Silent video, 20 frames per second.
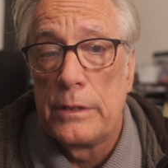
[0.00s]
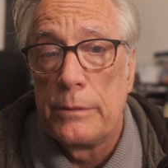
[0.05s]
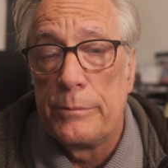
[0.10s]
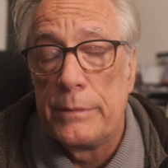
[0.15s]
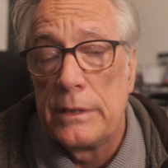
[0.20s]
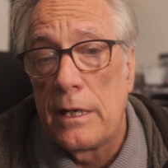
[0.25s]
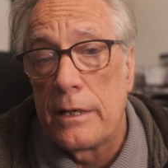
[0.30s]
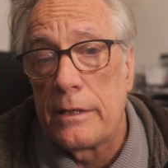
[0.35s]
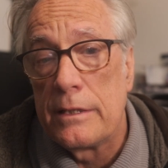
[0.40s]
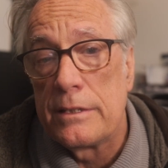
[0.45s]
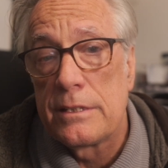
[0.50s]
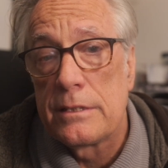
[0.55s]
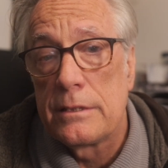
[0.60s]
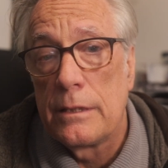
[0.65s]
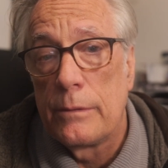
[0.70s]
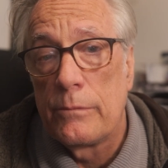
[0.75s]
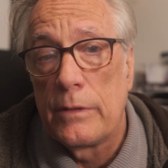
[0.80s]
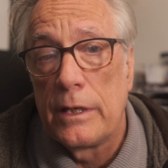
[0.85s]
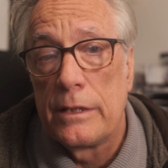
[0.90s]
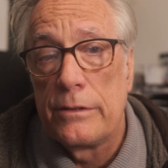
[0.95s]
And to be honest,
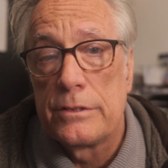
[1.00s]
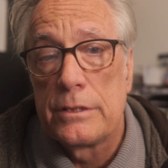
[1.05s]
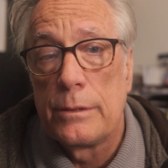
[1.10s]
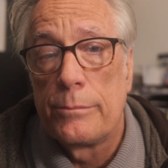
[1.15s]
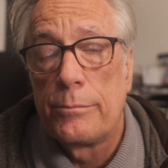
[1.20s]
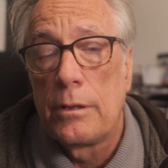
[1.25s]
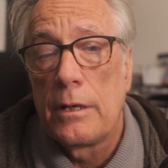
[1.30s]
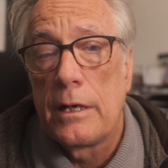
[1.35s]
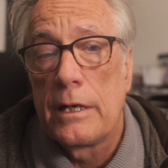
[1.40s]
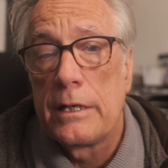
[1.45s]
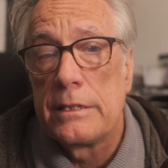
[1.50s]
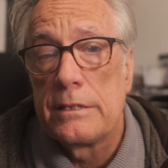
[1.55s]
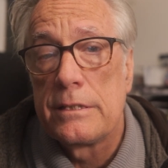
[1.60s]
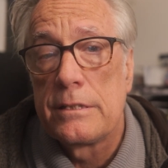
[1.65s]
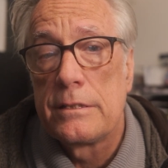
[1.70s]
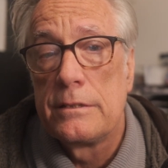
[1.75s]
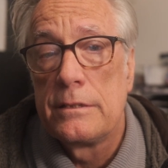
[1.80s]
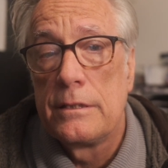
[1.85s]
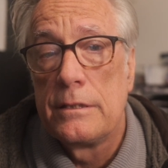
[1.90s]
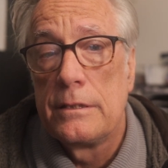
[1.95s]
I'm rather
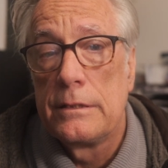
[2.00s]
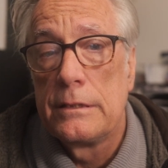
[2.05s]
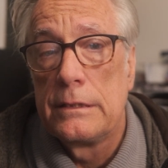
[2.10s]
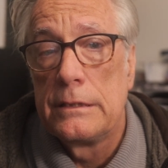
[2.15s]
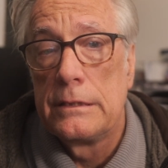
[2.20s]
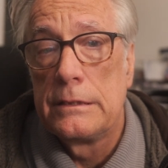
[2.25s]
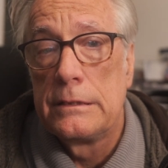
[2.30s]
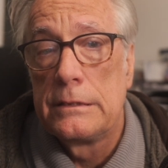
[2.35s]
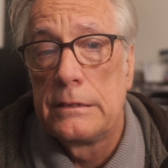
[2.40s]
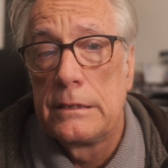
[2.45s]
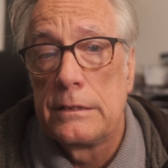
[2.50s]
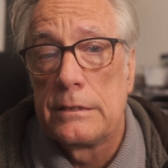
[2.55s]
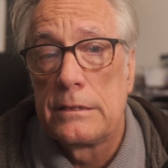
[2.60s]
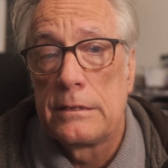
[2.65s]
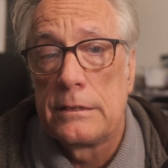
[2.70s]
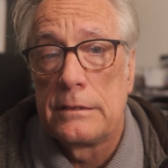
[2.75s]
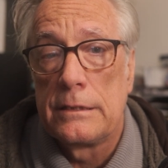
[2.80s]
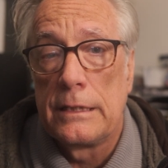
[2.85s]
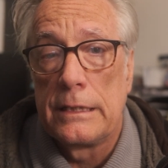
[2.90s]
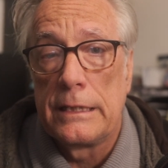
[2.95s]
surprised,
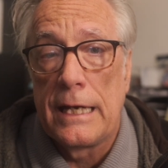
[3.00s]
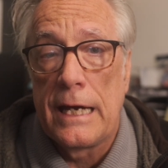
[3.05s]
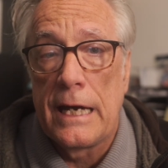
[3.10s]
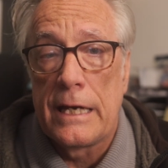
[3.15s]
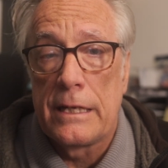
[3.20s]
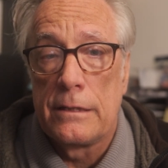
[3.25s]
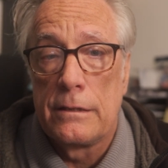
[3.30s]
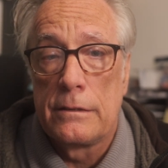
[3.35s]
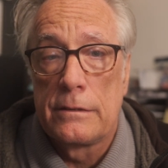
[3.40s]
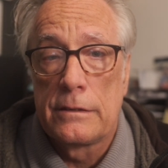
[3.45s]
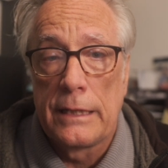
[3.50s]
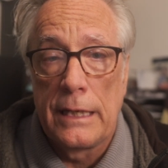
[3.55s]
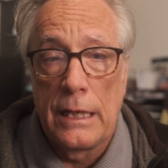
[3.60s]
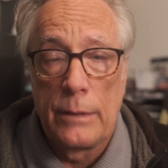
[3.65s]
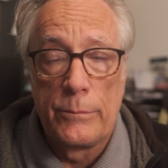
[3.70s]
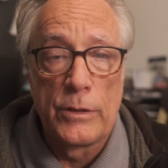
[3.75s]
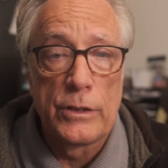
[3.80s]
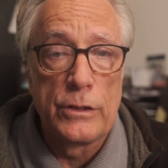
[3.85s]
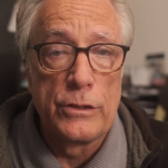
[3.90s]
since they added camera